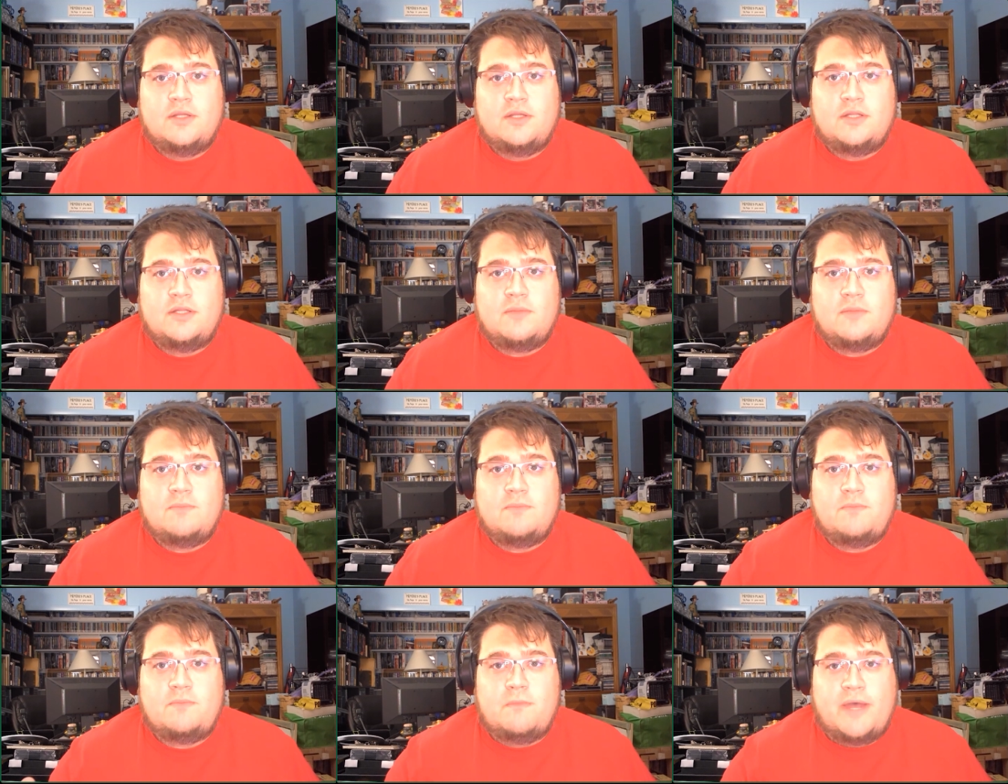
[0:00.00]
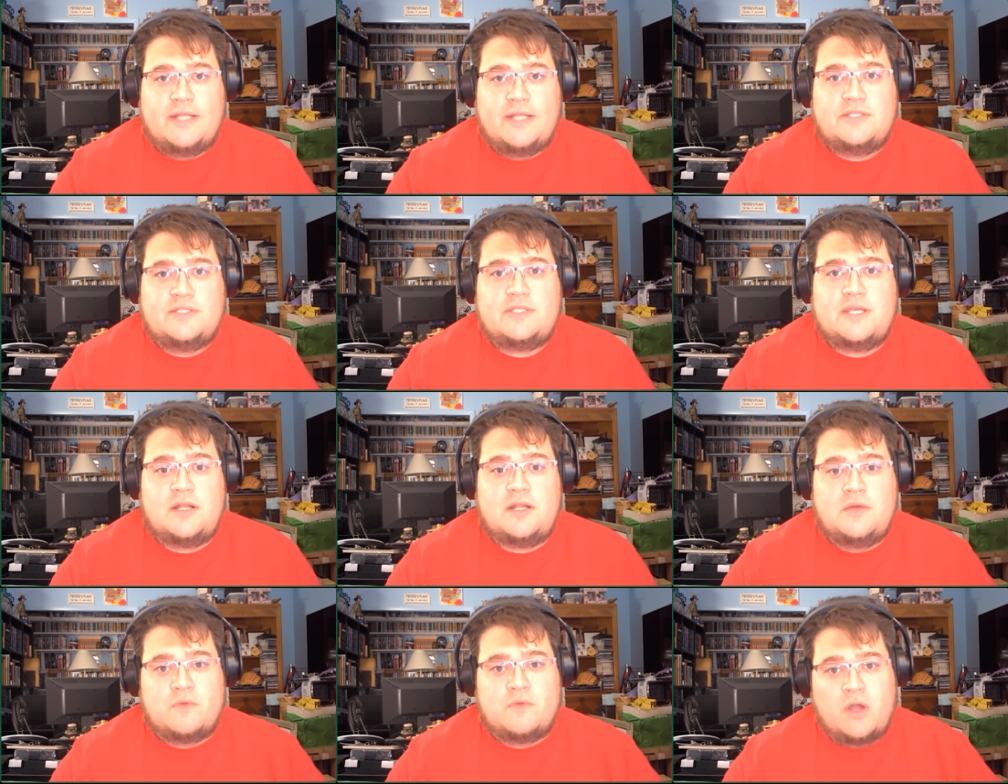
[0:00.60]
the mindset
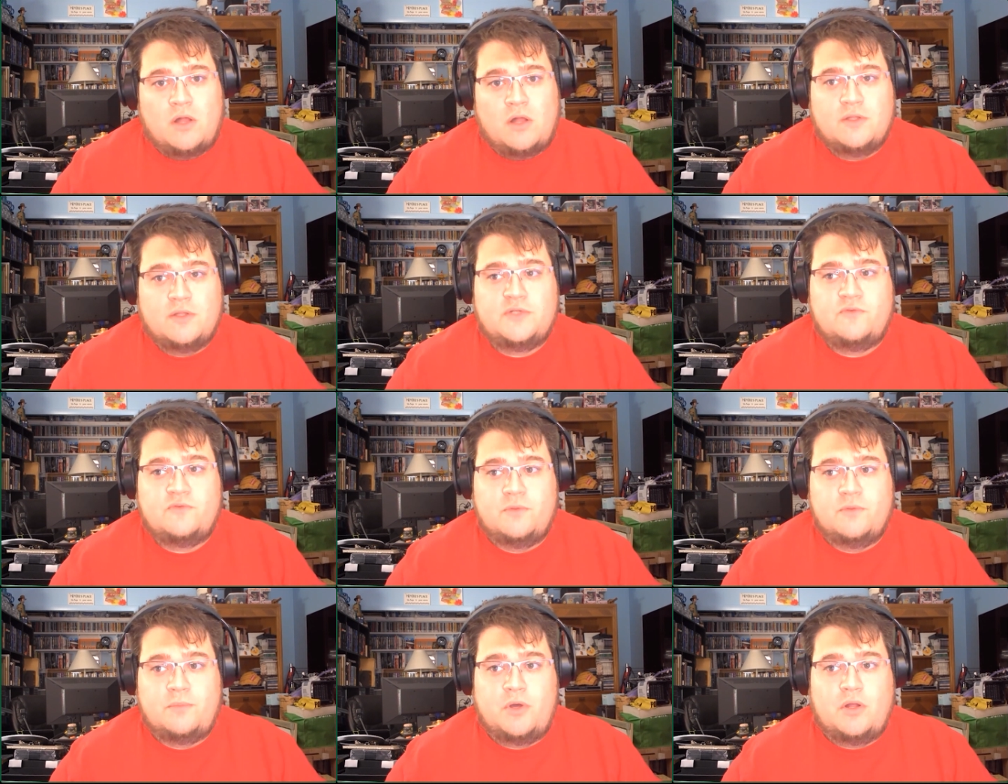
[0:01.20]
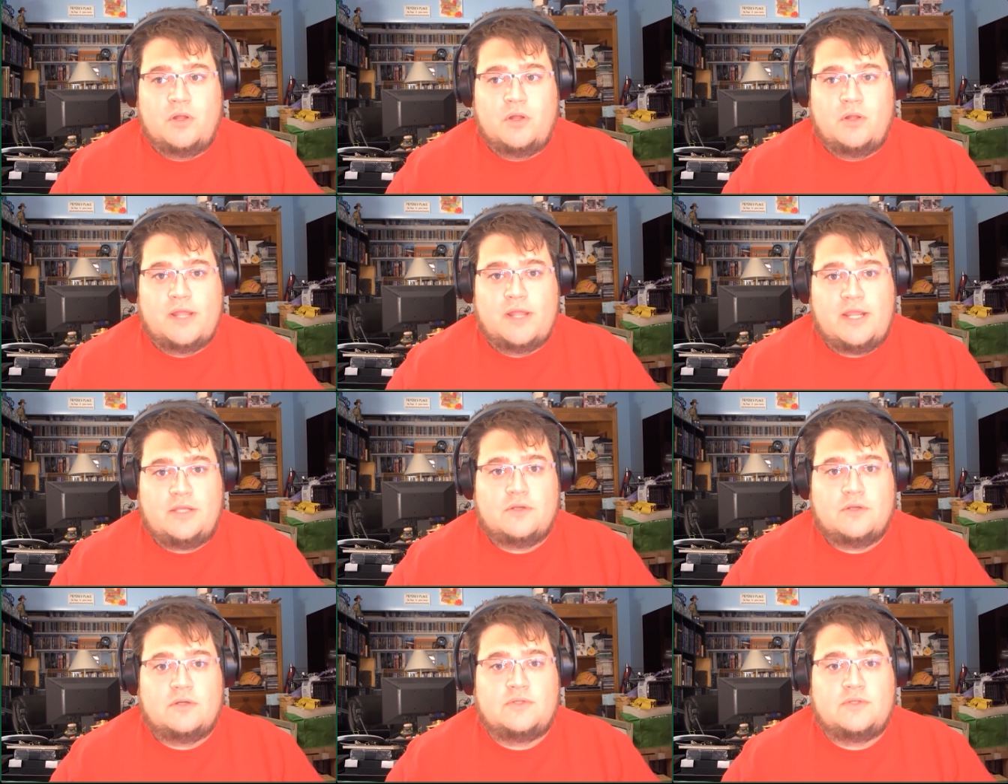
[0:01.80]
of college football
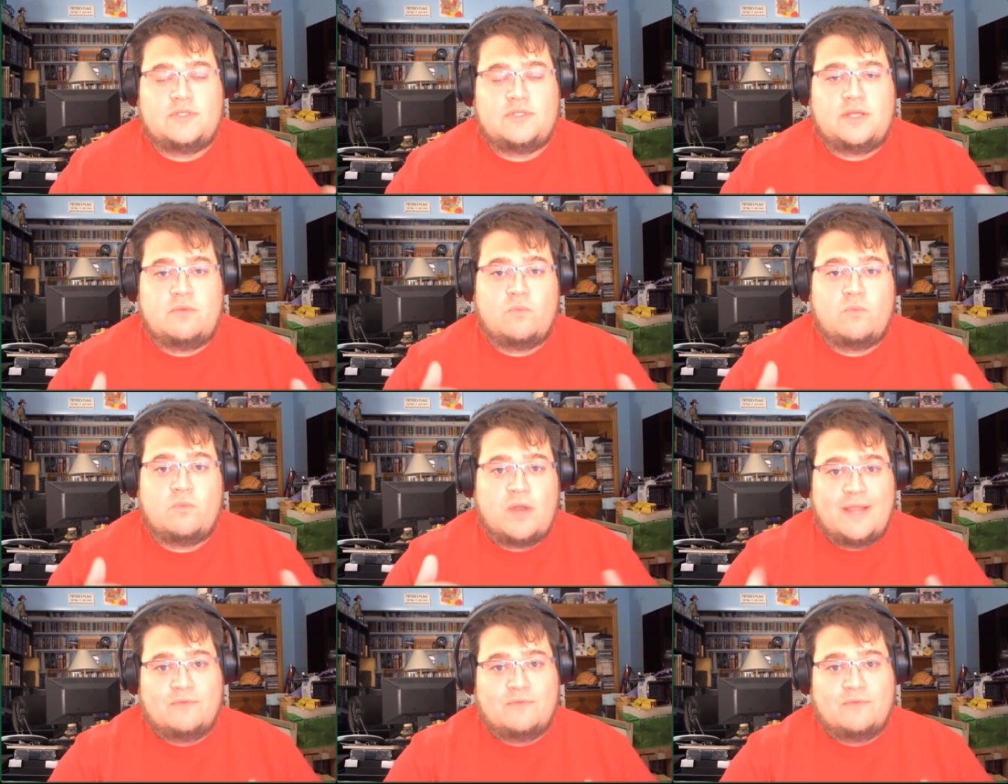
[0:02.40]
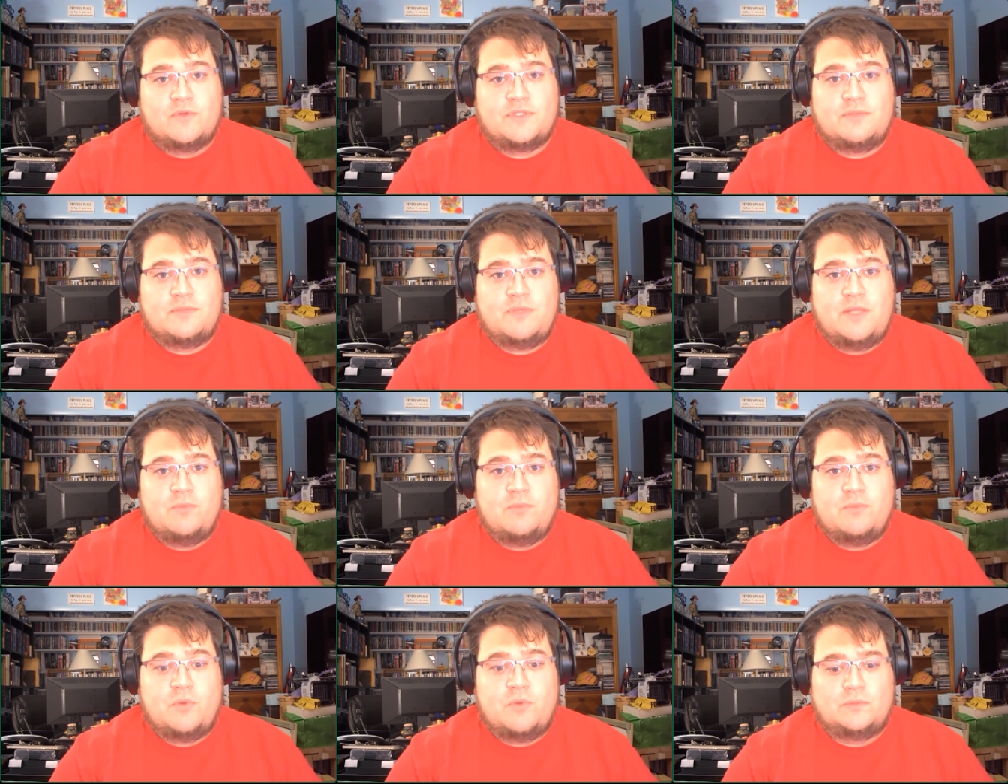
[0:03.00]
anchors, that rivals the
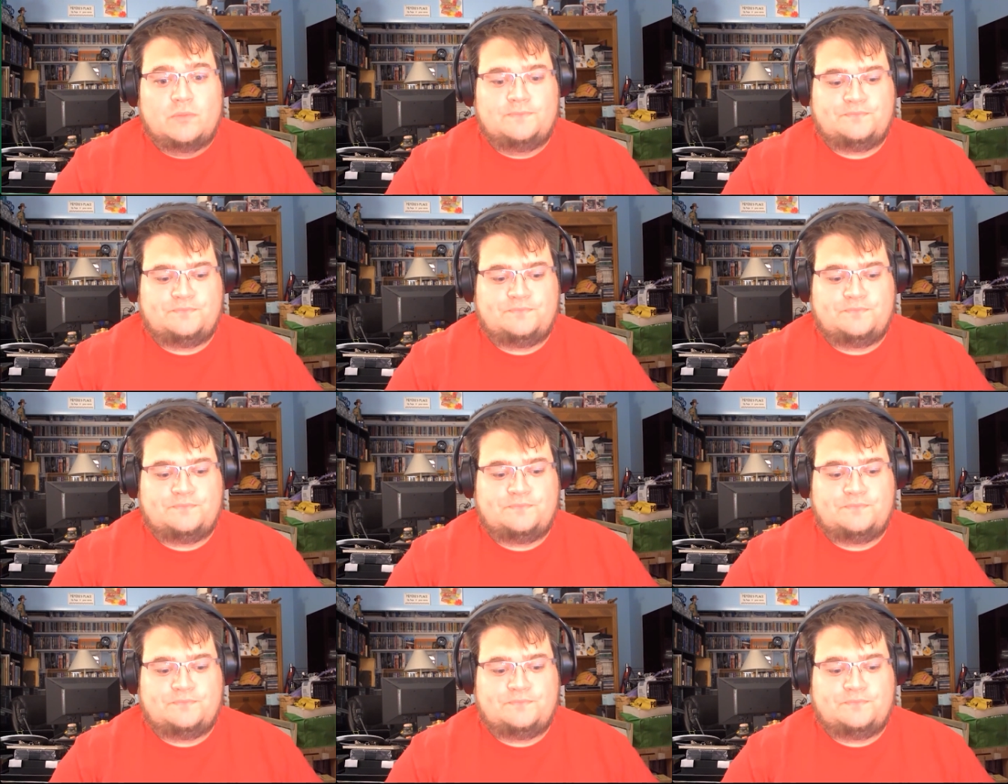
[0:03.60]
people,